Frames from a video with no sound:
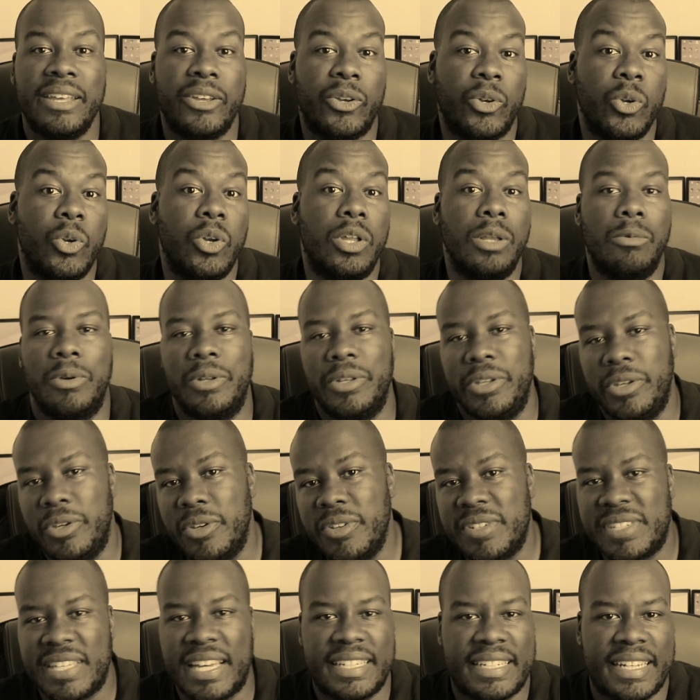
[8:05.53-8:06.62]
sure to check
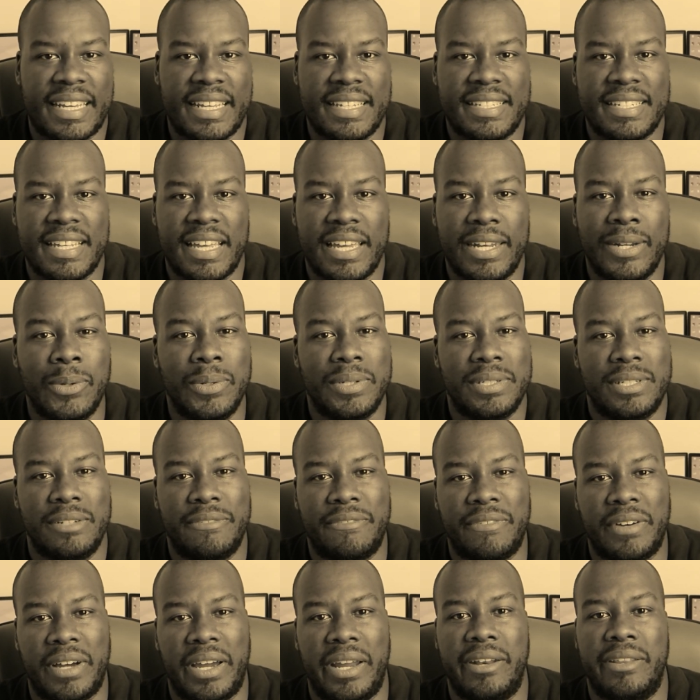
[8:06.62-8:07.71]
that one out in the
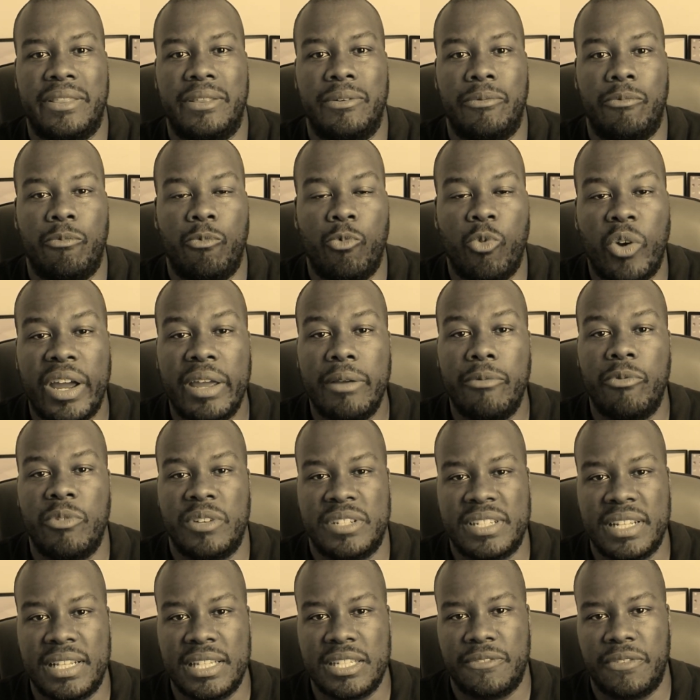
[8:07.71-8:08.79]
description as well.
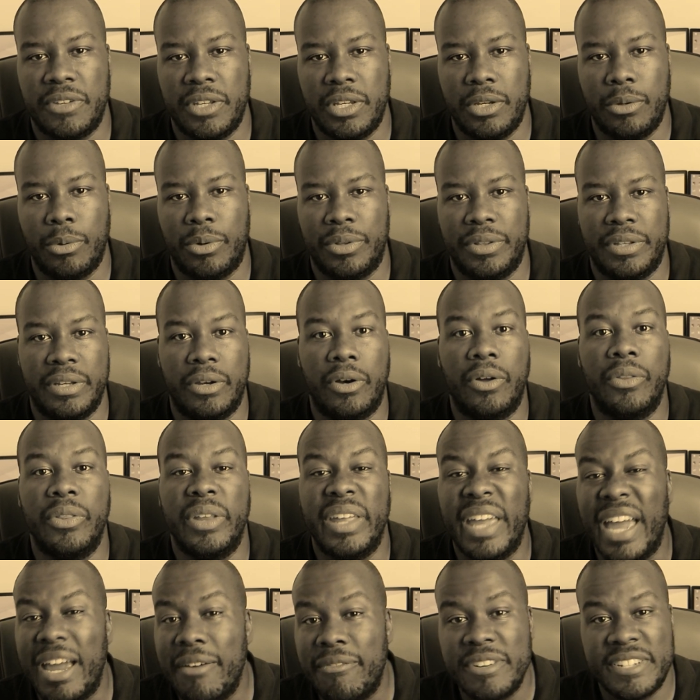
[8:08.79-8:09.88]
But ultimately,
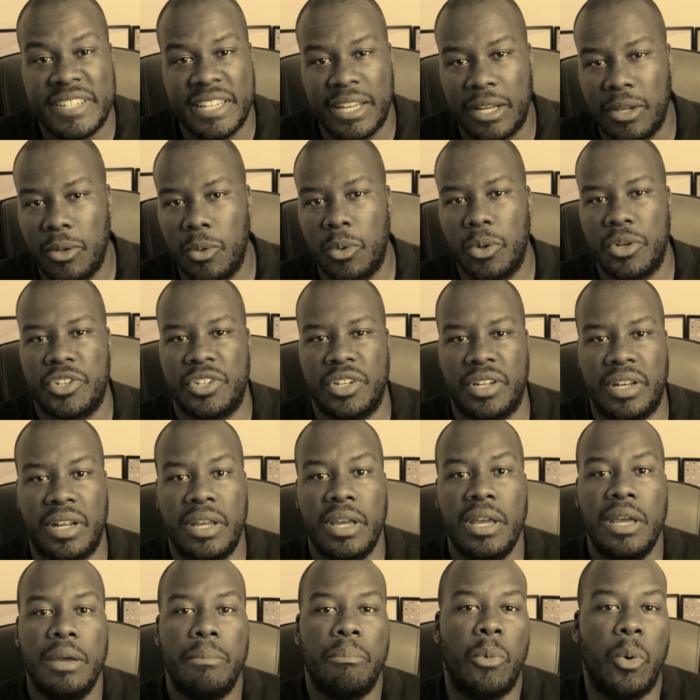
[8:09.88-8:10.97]
Target CPA
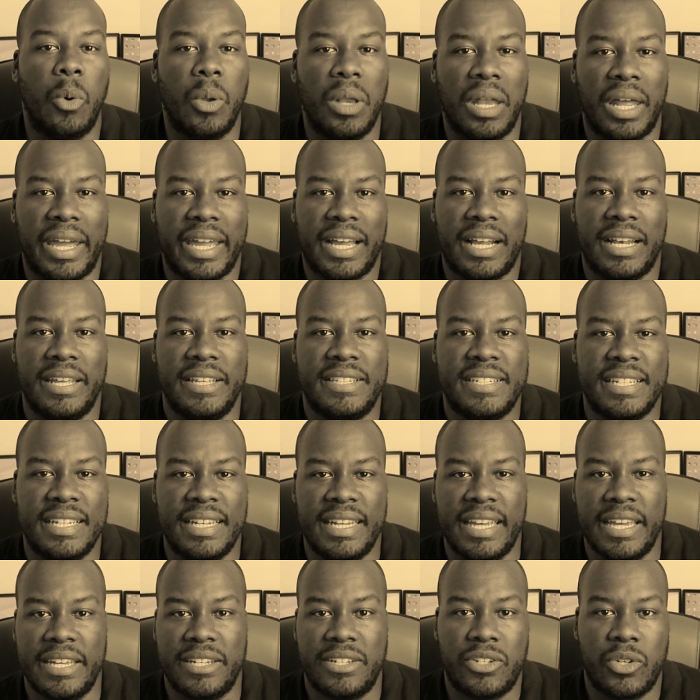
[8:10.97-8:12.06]
allows Google to
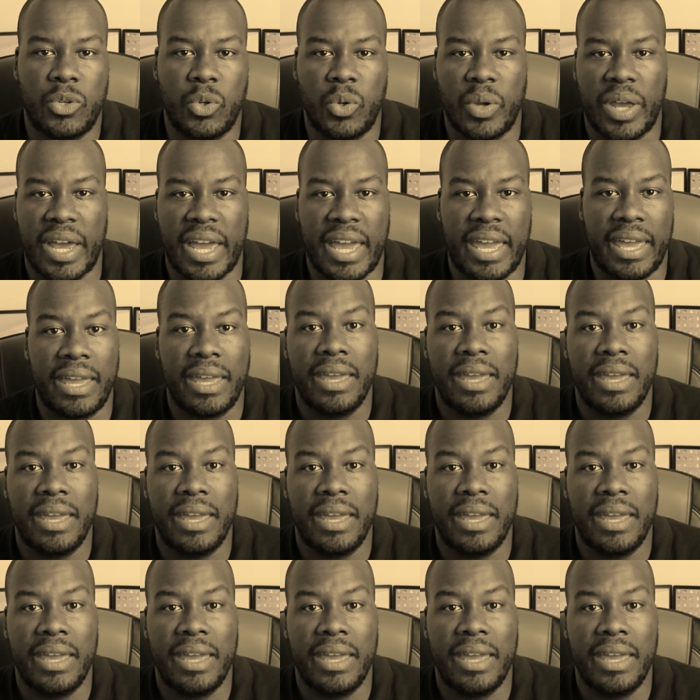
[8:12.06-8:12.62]
algorithmically determine